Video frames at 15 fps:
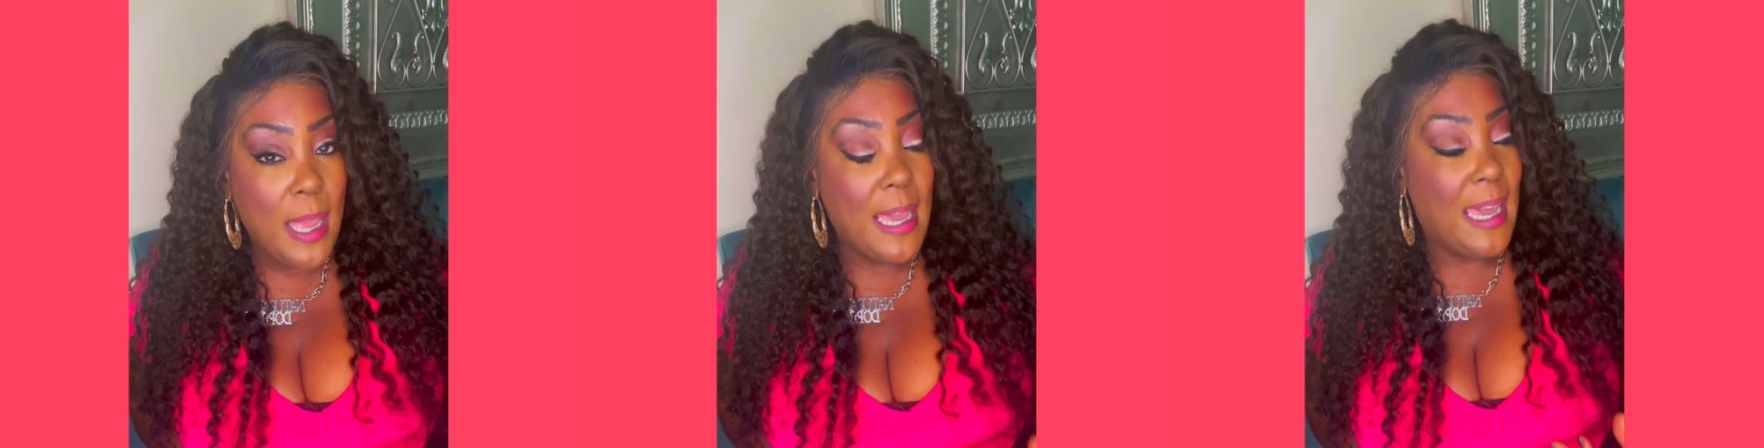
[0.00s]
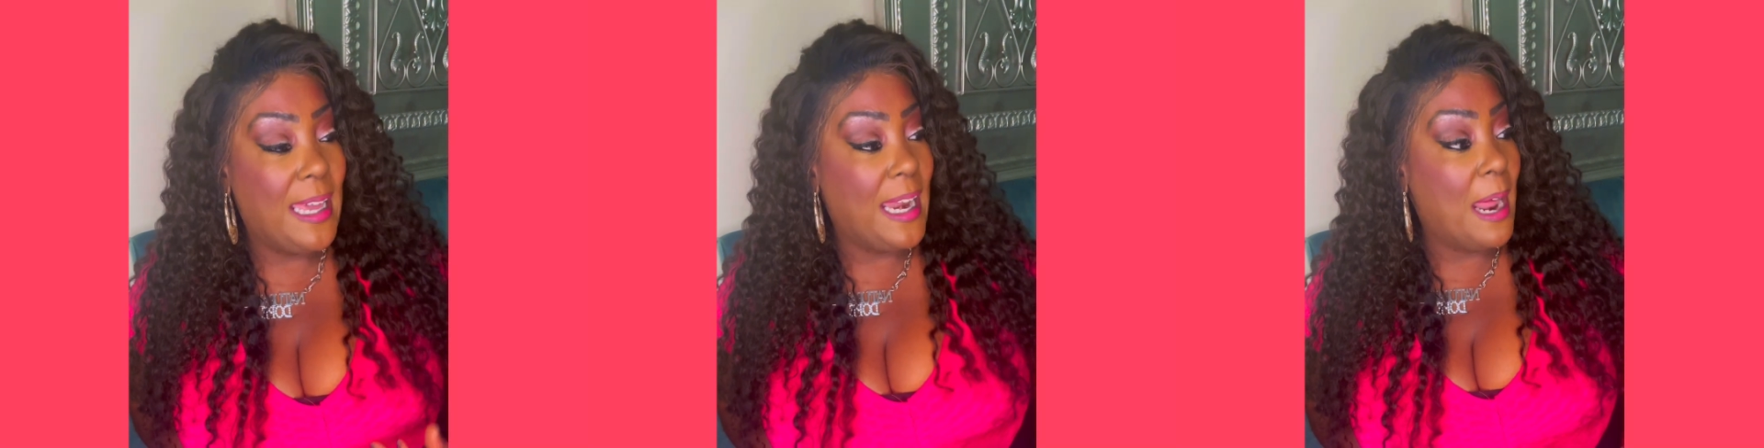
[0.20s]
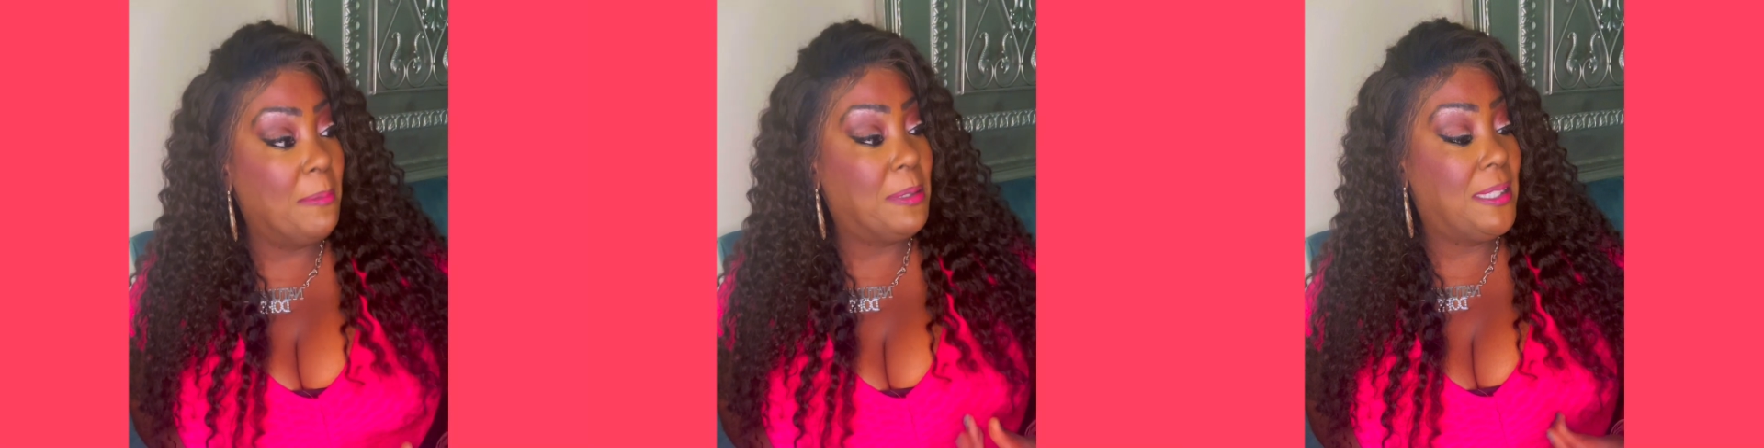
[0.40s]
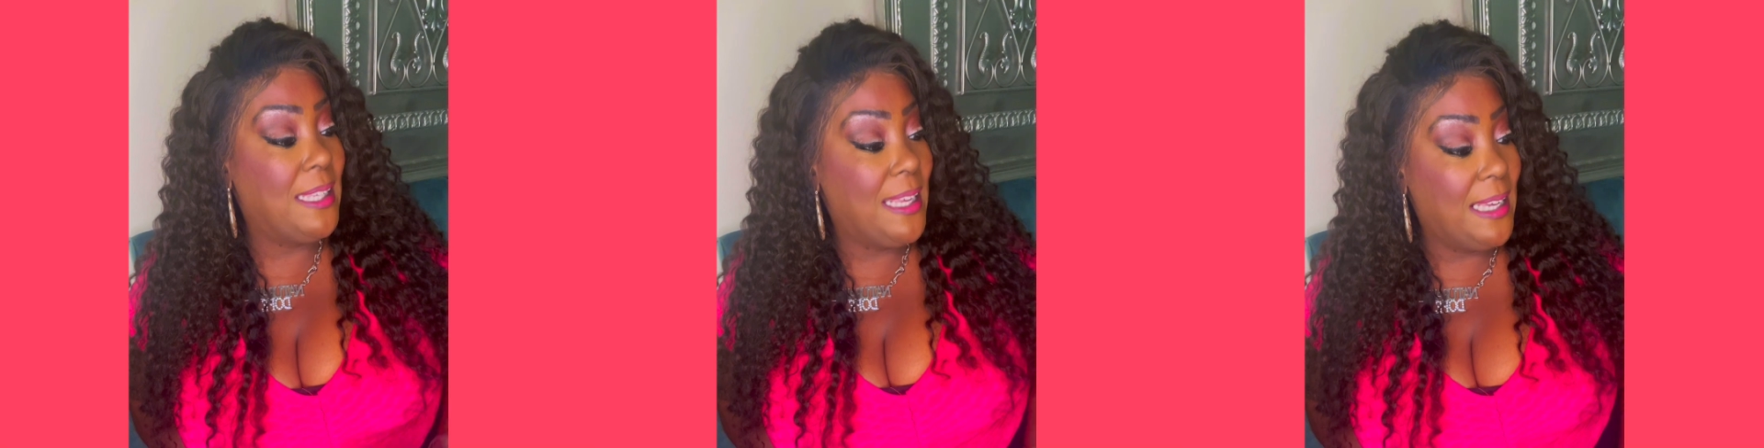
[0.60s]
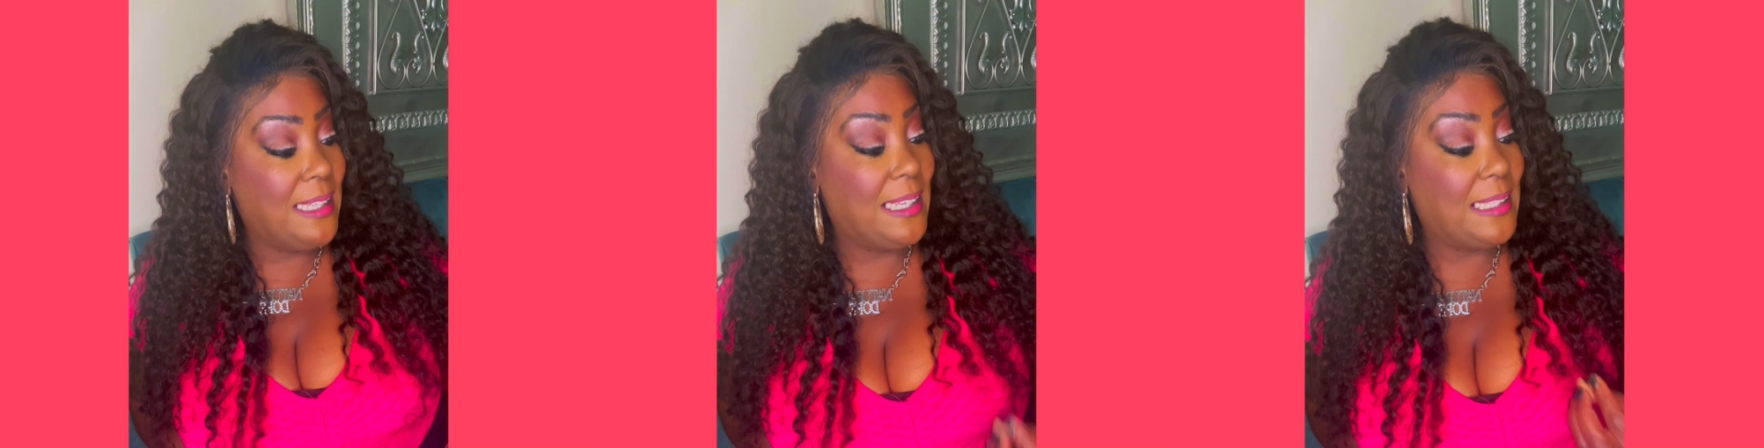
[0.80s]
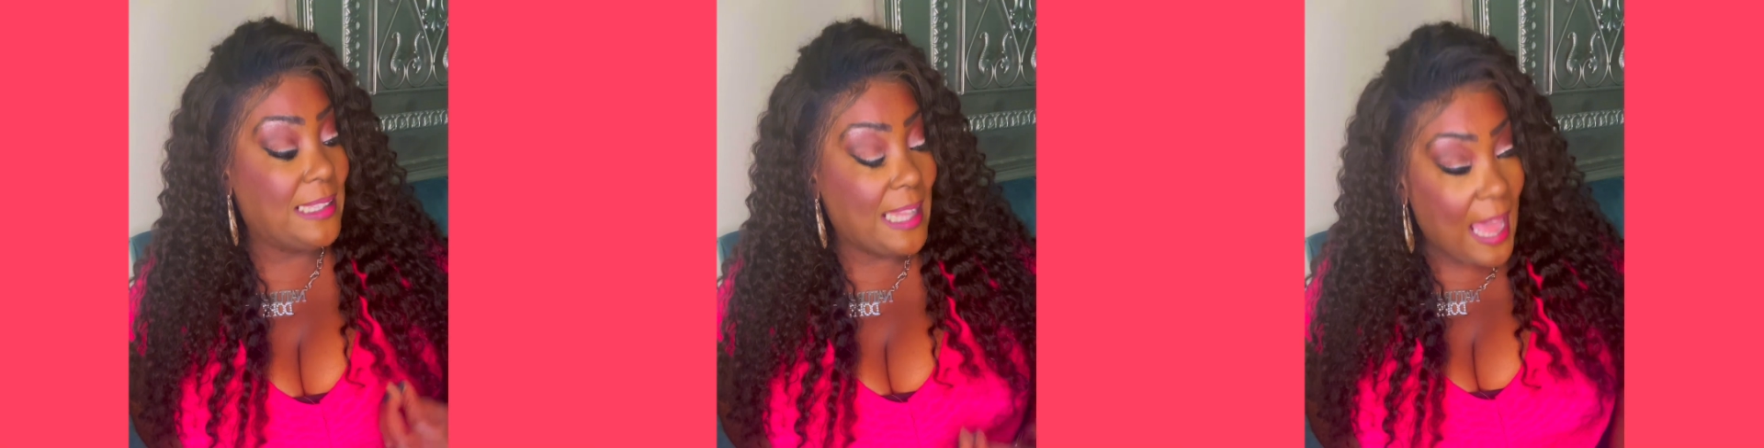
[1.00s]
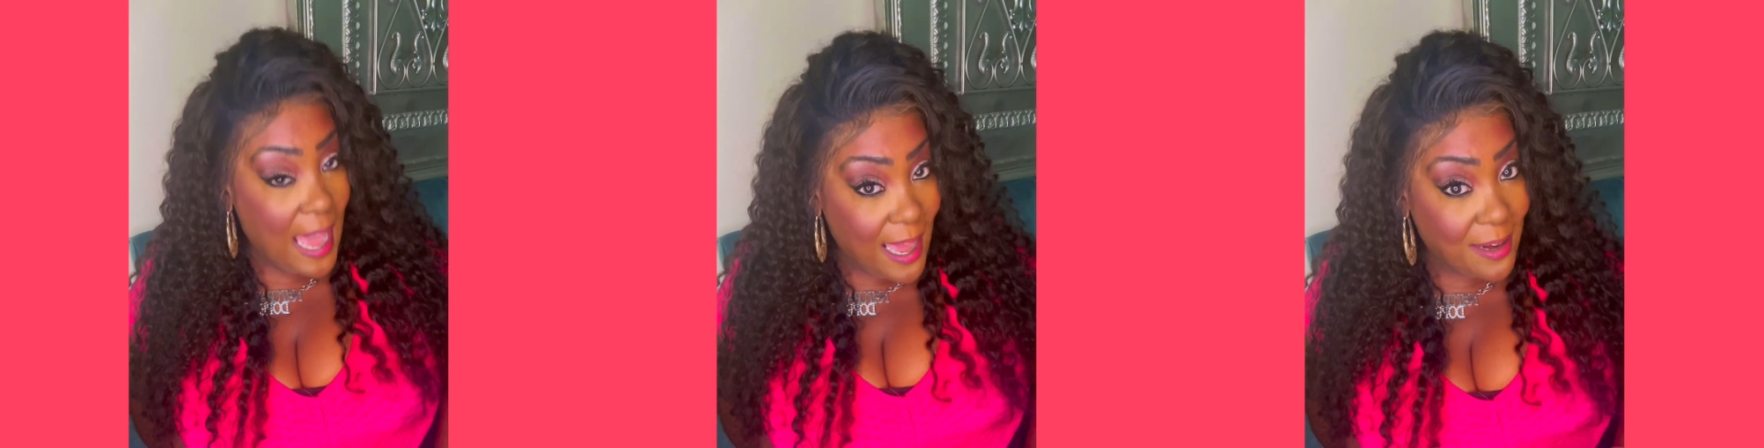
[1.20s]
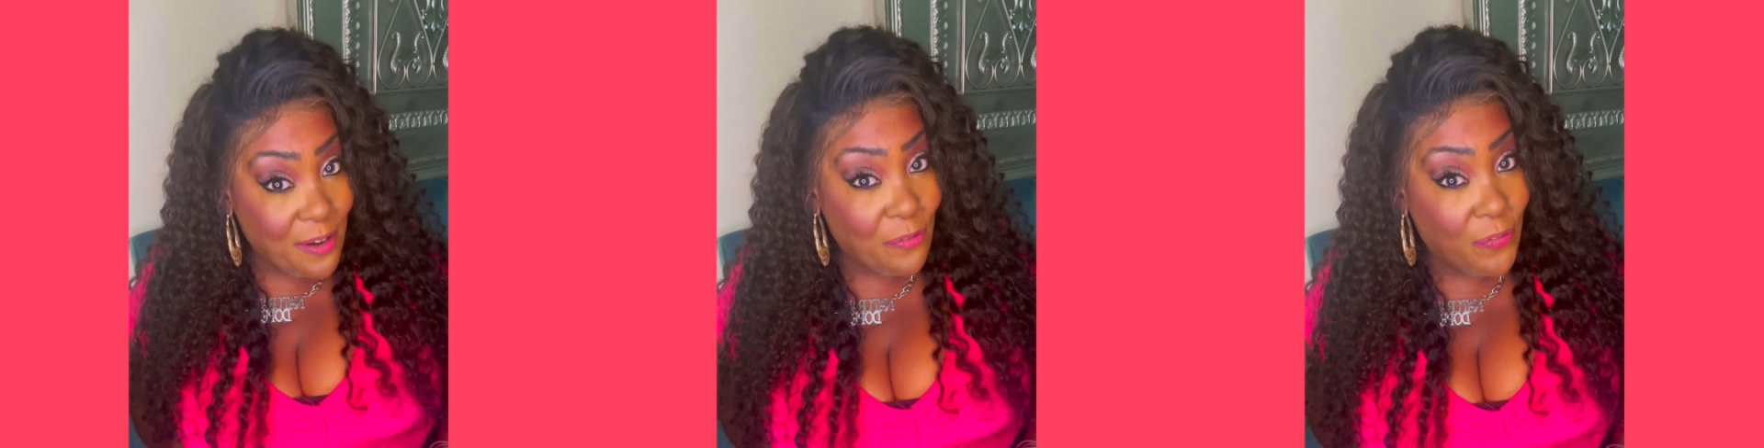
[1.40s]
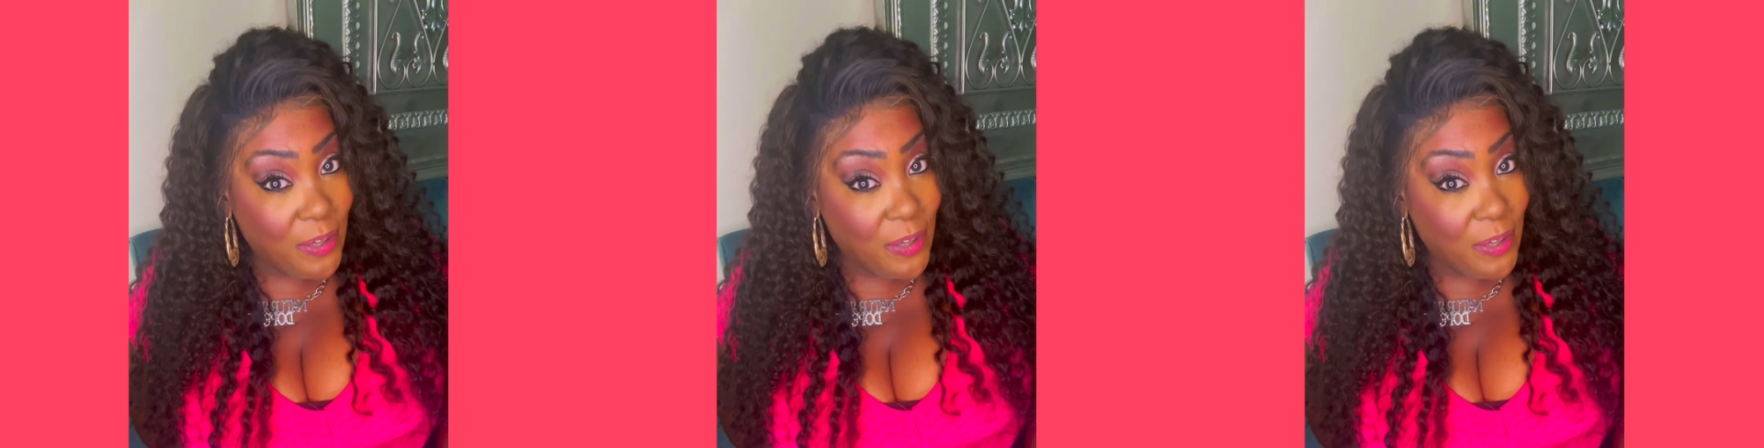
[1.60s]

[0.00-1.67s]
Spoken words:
and I'm seeing a lot of